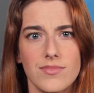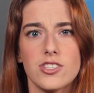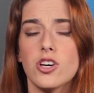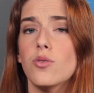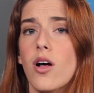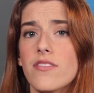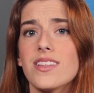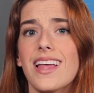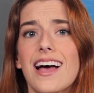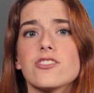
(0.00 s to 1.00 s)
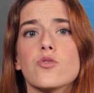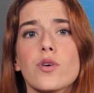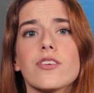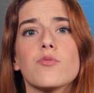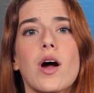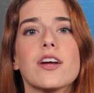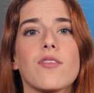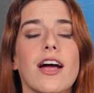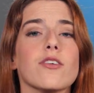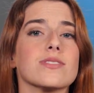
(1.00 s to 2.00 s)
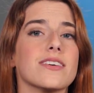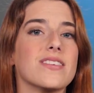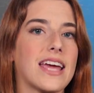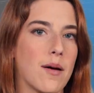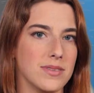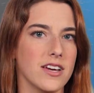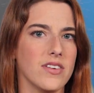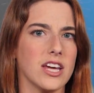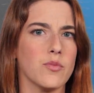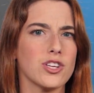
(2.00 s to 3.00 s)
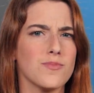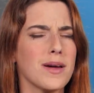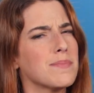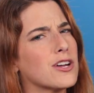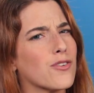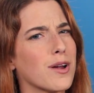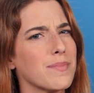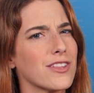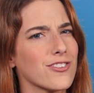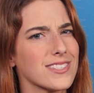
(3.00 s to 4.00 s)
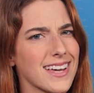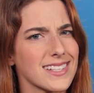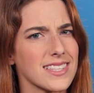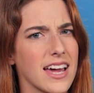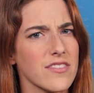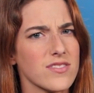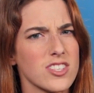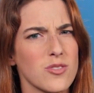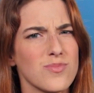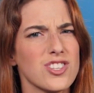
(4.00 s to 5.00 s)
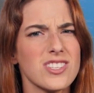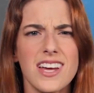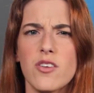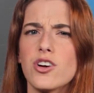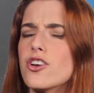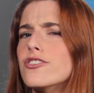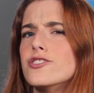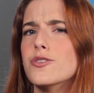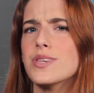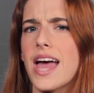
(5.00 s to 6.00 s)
So all of the last northern white rhinos live in captivity, which might be cramping their sex life. So just how good are zoos